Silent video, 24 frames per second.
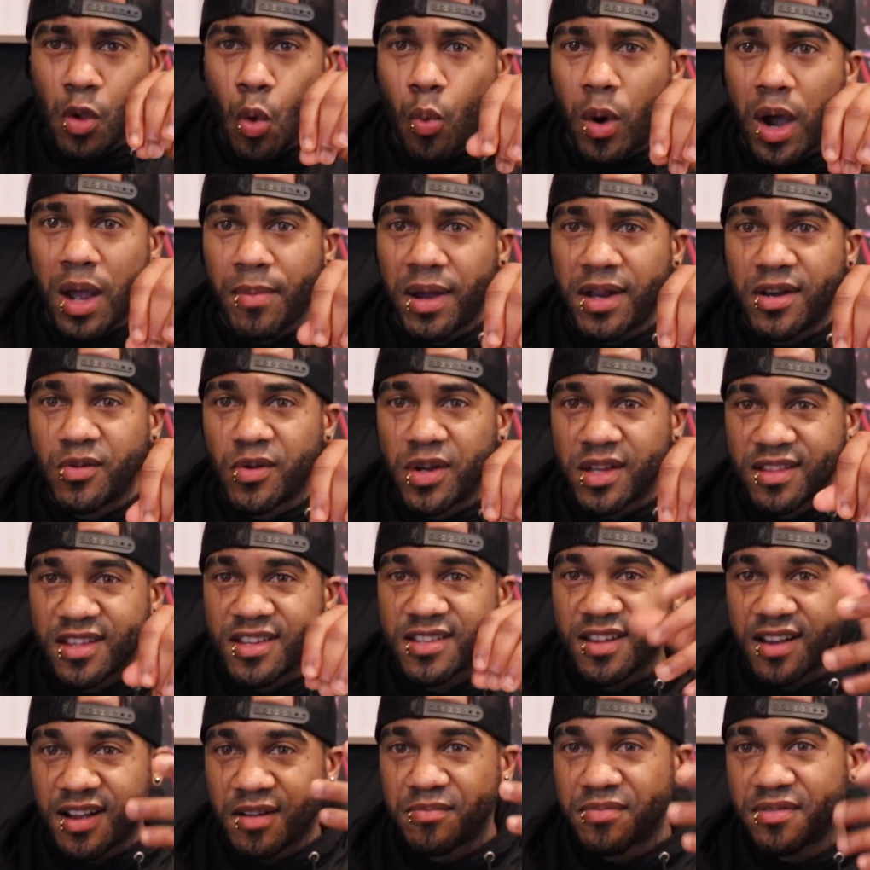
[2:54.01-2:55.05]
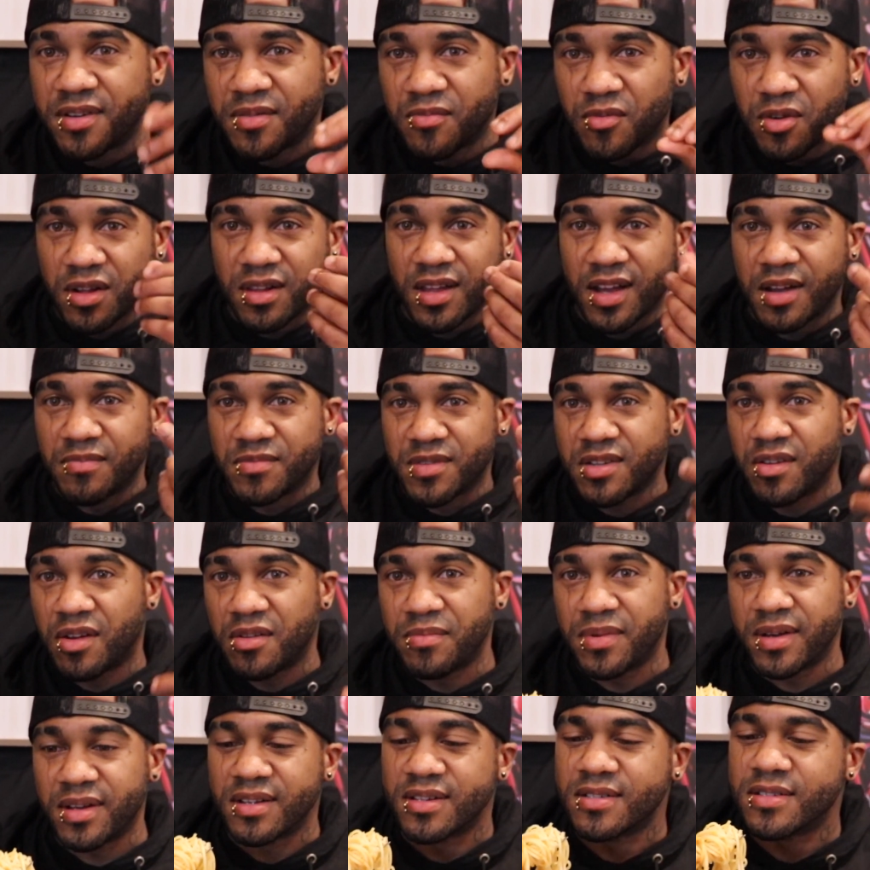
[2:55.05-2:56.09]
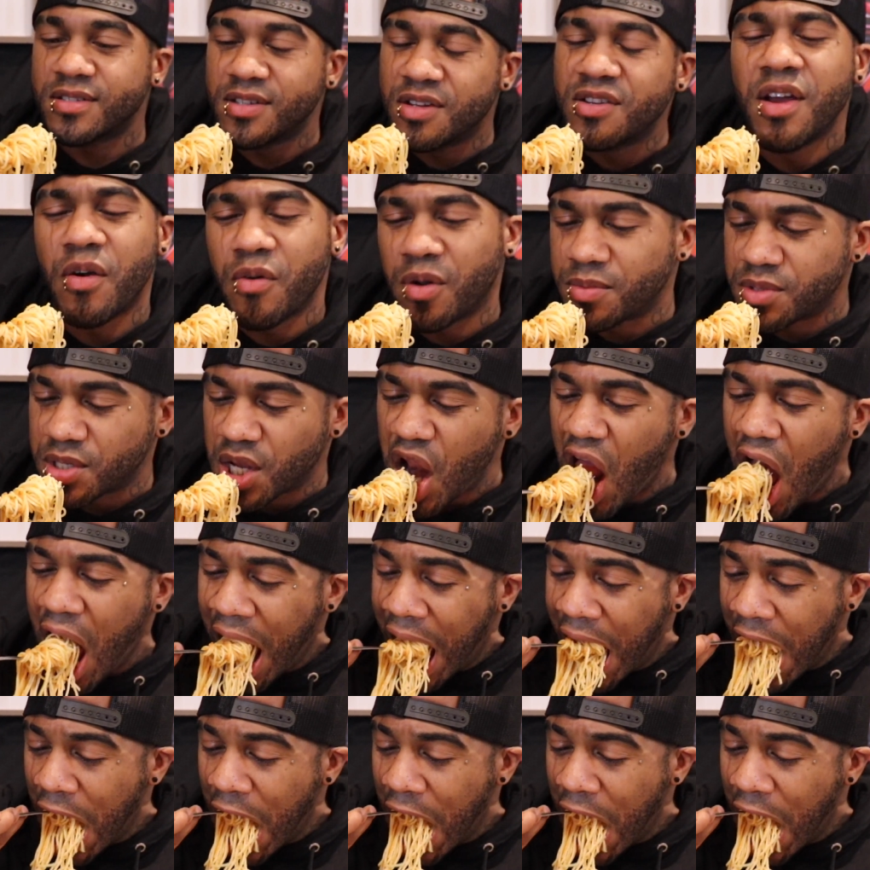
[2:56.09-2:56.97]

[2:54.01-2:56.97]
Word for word: Why am I doing this like I'm putting more, like I'm Salt Bae? You get what I'm saying.